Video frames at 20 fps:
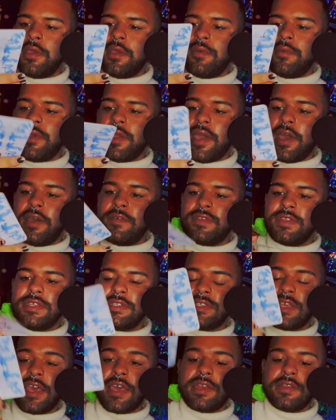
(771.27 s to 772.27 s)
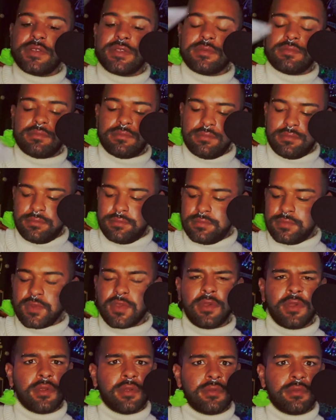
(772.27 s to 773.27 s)
We have the tennis
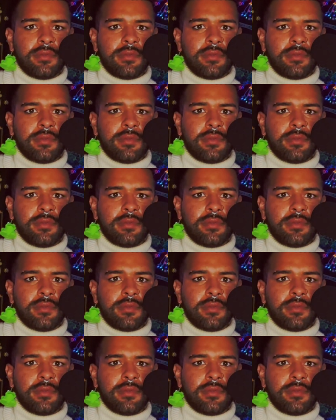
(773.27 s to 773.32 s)
girl,